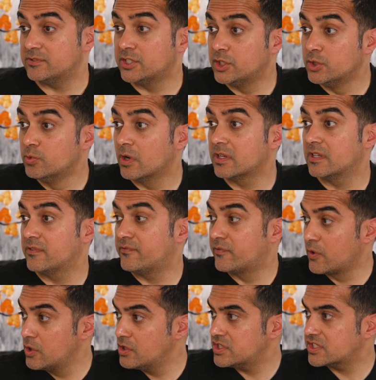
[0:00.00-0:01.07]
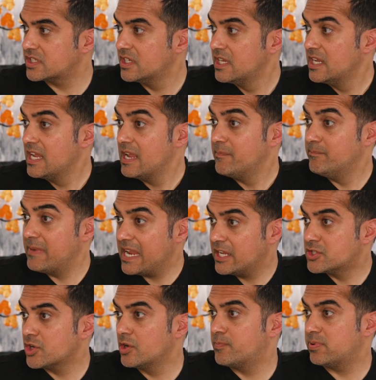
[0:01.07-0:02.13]
You were the first
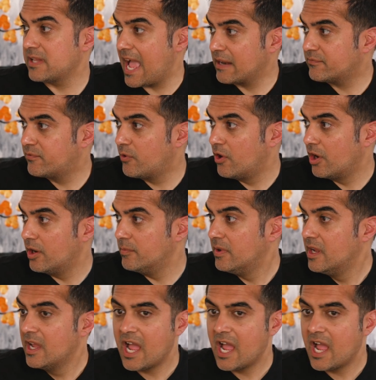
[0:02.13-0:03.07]
major platform.